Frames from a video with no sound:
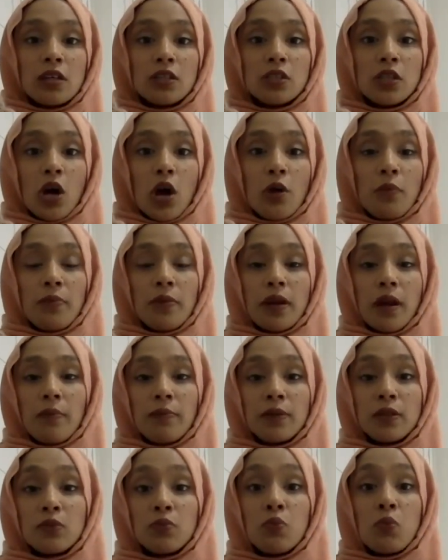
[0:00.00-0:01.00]
to open
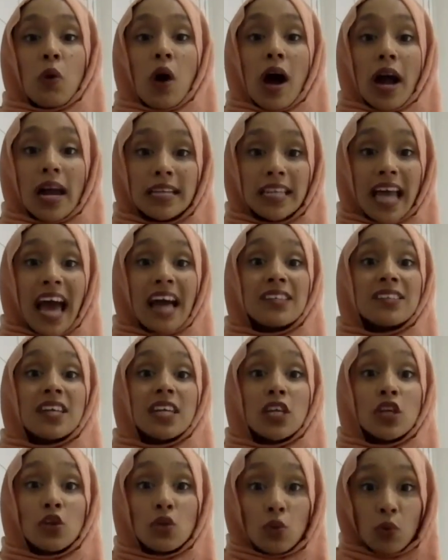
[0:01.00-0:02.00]
up as wide as
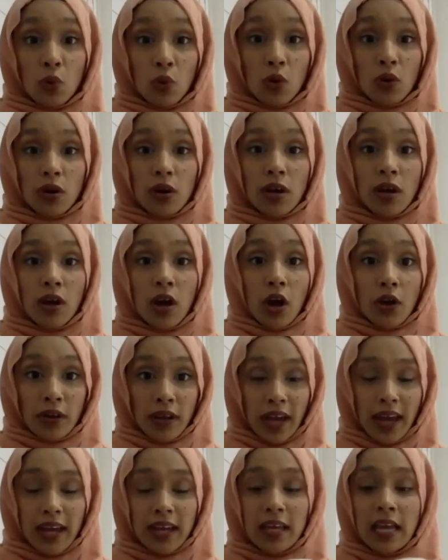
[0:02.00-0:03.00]
a yawn,
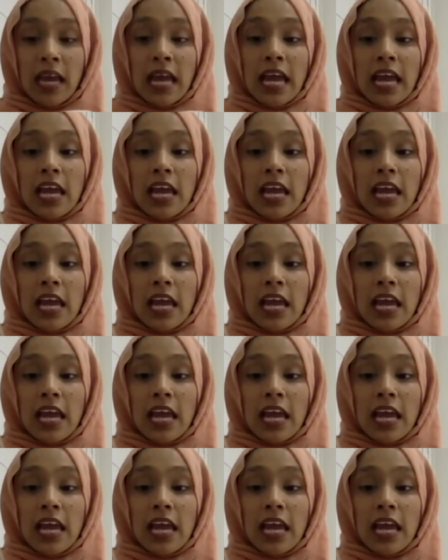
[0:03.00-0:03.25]
okay?